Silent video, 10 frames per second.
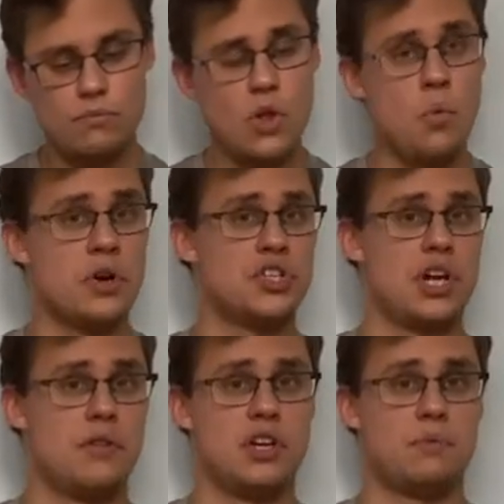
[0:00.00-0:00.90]
I want to
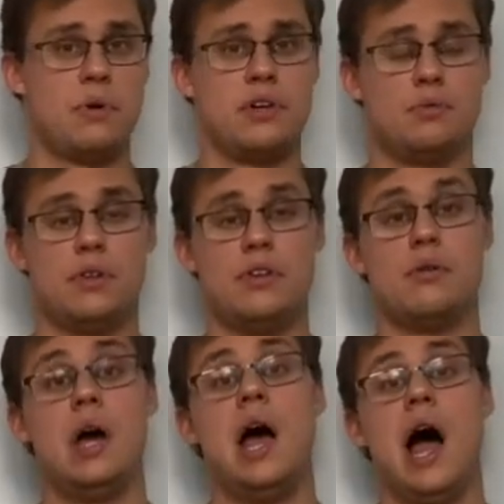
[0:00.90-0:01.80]
share the experience with you.
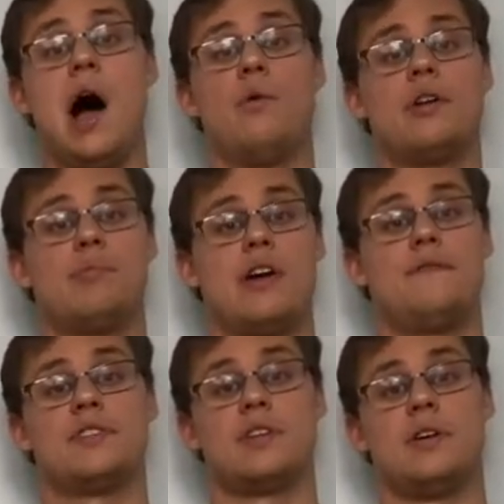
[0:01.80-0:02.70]
I want to
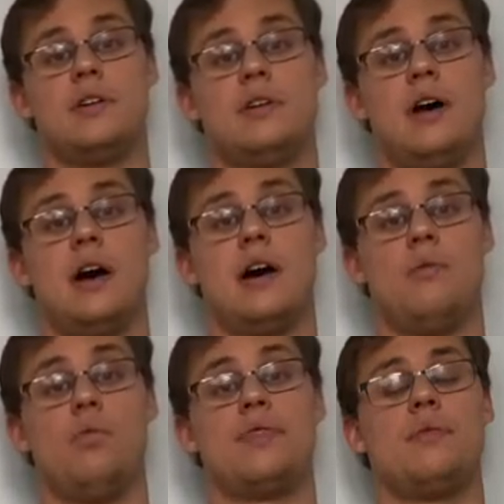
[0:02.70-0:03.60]
preface uh,
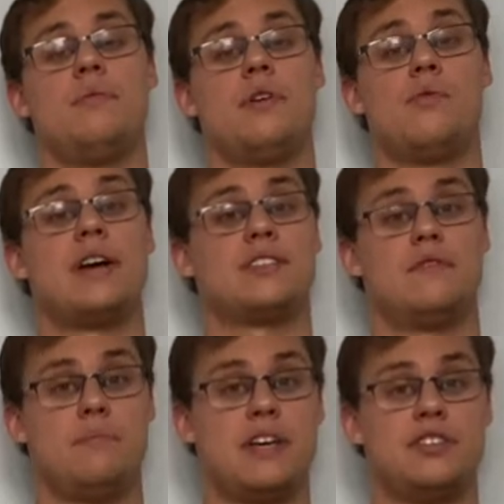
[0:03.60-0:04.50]
what the rest of
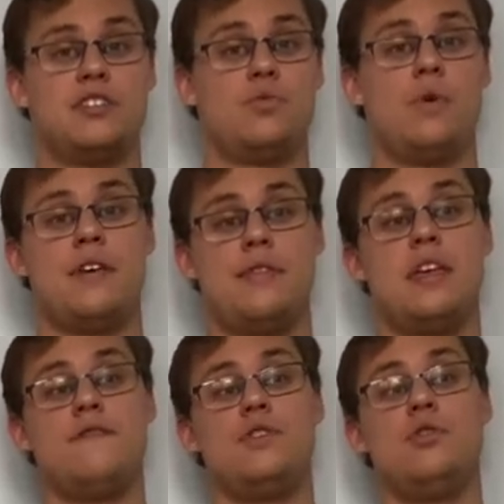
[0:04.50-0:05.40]
the message with
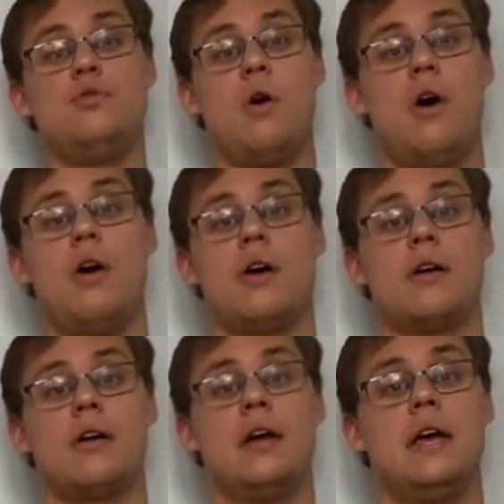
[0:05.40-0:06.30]
if you
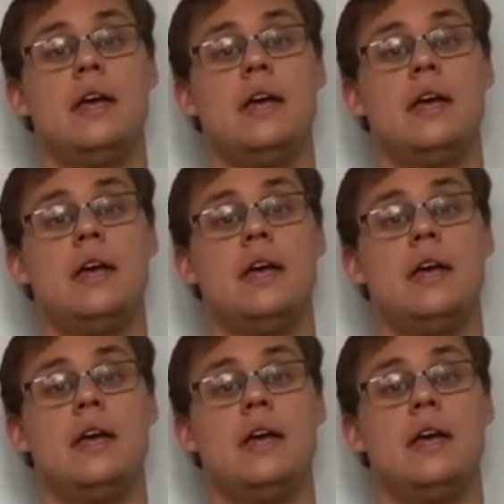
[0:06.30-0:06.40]
are